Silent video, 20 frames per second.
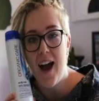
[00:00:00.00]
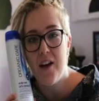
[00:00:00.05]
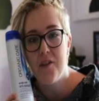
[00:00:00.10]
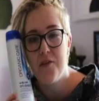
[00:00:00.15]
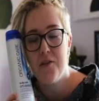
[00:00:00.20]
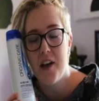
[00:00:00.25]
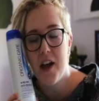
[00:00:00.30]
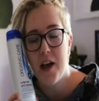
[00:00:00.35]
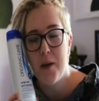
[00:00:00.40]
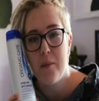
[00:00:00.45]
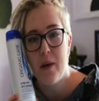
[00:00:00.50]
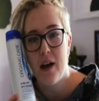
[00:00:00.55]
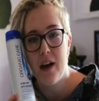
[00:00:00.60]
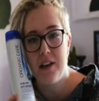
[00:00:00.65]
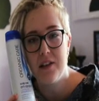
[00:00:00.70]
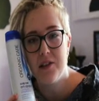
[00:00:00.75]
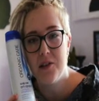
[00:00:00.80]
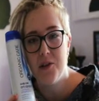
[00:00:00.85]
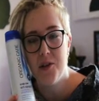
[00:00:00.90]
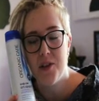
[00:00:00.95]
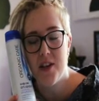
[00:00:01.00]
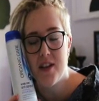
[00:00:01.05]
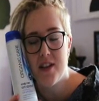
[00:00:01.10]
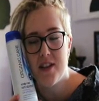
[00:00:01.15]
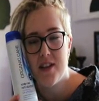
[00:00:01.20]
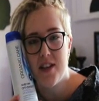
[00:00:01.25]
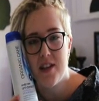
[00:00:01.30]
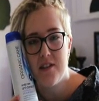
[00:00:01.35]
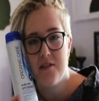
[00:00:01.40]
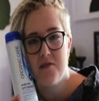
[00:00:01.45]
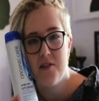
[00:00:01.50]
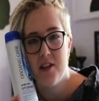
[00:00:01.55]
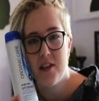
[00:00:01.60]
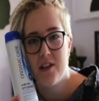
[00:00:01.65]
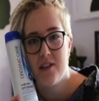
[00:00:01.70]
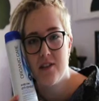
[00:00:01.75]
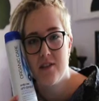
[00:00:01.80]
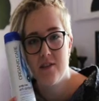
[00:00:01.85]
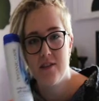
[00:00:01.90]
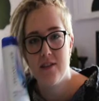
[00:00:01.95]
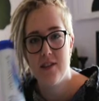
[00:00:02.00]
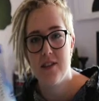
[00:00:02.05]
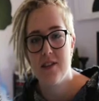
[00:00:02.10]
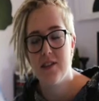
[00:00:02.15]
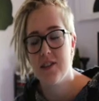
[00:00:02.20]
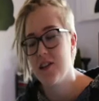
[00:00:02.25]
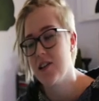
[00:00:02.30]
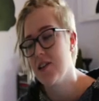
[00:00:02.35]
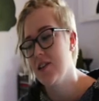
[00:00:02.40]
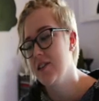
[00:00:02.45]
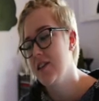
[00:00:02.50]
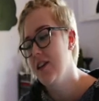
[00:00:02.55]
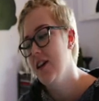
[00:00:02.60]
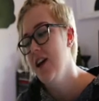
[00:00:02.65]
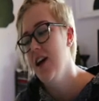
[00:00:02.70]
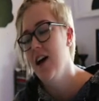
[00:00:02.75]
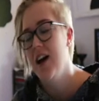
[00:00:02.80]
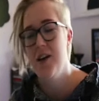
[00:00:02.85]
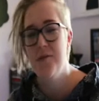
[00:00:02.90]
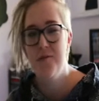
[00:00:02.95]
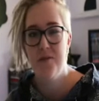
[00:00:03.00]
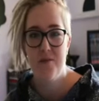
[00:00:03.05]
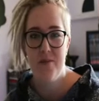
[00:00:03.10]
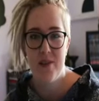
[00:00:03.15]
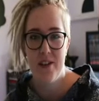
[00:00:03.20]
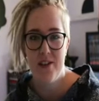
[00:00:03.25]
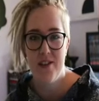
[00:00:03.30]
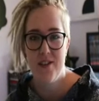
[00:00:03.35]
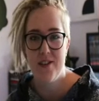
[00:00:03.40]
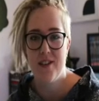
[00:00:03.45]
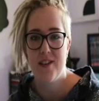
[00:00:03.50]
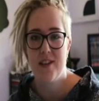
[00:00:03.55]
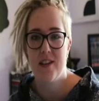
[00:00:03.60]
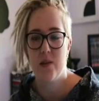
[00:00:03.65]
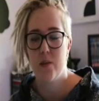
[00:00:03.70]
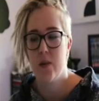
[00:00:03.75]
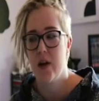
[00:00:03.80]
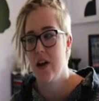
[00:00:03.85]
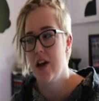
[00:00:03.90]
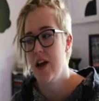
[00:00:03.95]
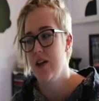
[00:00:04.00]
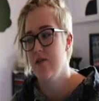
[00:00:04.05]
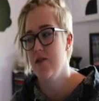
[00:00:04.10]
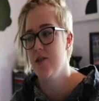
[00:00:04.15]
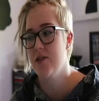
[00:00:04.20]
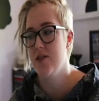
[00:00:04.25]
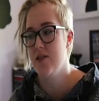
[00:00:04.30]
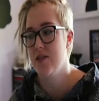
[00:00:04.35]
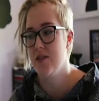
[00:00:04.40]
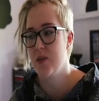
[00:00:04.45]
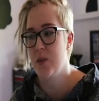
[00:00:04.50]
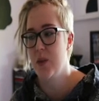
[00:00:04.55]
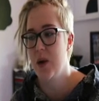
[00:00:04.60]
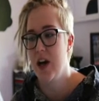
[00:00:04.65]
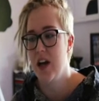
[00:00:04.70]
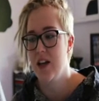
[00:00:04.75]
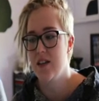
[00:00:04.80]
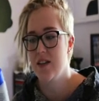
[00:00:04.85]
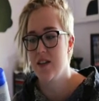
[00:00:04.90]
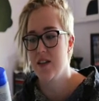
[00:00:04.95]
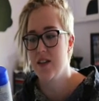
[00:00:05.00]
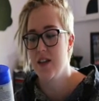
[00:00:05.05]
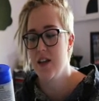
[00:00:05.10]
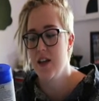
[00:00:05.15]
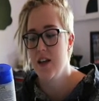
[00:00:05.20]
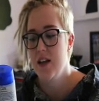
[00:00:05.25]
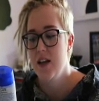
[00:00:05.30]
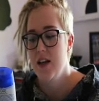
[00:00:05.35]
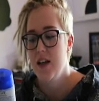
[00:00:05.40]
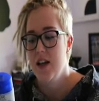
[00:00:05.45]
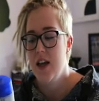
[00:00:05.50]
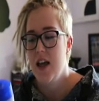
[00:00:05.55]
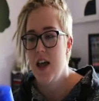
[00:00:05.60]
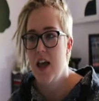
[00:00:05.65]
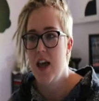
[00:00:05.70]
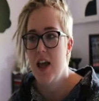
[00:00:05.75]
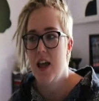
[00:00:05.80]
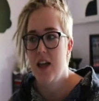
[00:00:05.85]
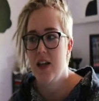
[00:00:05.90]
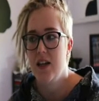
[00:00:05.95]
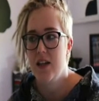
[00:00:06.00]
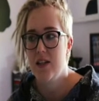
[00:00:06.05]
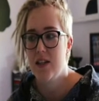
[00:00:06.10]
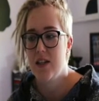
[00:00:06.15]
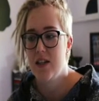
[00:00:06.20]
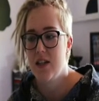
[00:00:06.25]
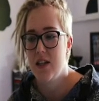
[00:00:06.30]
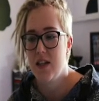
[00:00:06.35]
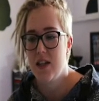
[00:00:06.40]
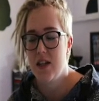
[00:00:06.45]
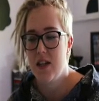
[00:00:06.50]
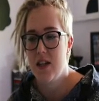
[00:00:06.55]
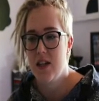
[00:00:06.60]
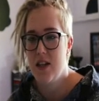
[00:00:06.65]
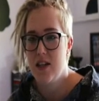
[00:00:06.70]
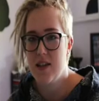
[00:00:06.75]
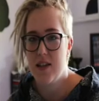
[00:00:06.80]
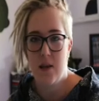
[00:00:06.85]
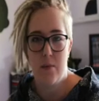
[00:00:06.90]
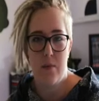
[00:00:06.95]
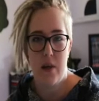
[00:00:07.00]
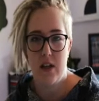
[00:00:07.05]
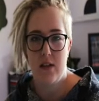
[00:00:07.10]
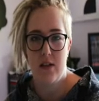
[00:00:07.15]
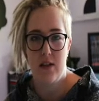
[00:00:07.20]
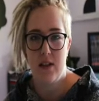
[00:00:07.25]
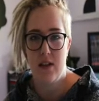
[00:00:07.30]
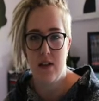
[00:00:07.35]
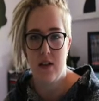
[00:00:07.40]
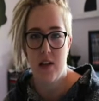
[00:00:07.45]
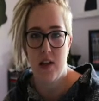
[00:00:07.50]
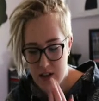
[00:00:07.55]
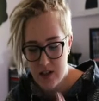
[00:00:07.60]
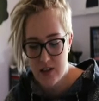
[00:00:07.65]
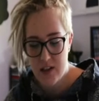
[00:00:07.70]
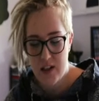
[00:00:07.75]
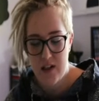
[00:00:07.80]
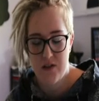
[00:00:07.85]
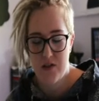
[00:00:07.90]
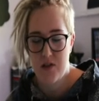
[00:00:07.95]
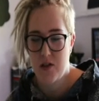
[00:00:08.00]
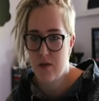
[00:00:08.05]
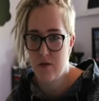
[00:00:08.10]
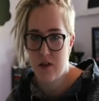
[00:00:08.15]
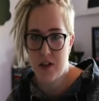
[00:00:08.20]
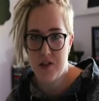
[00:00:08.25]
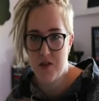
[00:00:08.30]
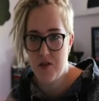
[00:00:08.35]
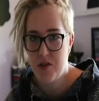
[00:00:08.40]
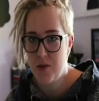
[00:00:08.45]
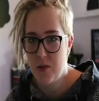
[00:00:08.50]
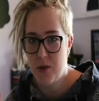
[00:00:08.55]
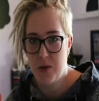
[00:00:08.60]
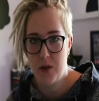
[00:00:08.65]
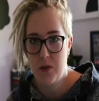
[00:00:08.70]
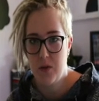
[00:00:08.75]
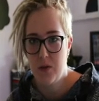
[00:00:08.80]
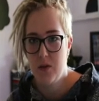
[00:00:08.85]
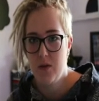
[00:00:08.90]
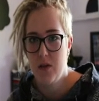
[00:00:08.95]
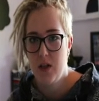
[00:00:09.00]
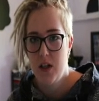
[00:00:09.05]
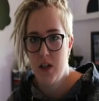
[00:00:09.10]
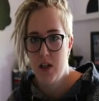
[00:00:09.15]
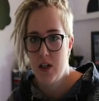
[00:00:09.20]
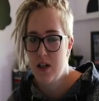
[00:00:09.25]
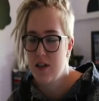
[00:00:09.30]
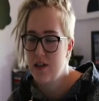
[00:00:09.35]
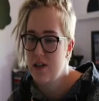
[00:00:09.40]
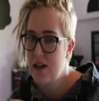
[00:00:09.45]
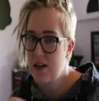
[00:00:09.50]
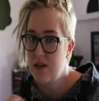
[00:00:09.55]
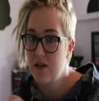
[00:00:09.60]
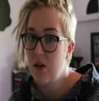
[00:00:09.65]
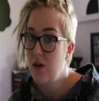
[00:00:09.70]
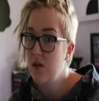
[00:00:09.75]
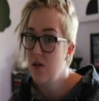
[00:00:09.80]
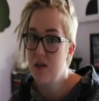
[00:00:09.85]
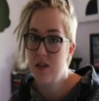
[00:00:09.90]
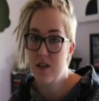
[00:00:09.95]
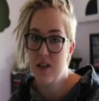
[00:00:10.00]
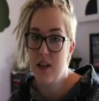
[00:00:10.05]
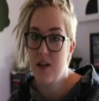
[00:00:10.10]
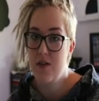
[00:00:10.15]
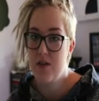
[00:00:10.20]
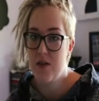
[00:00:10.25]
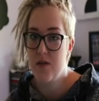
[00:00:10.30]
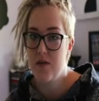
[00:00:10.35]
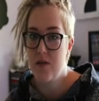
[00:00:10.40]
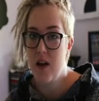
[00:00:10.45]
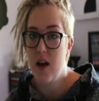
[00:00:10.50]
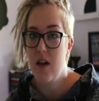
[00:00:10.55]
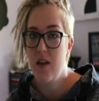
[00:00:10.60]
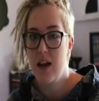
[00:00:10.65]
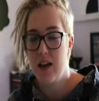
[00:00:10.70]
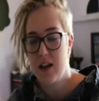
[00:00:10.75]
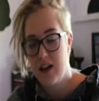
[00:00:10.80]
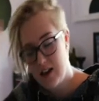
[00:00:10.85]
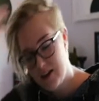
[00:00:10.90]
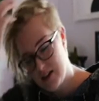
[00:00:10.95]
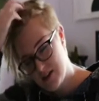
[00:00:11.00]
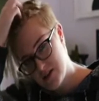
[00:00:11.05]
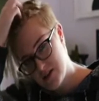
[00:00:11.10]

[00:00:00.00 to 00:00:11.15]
I found my Lord and Saviour. So I've been using this one. I've used it twice and it's amazing, and it leaves no residue at all. It takes all the dandruff out. Like, I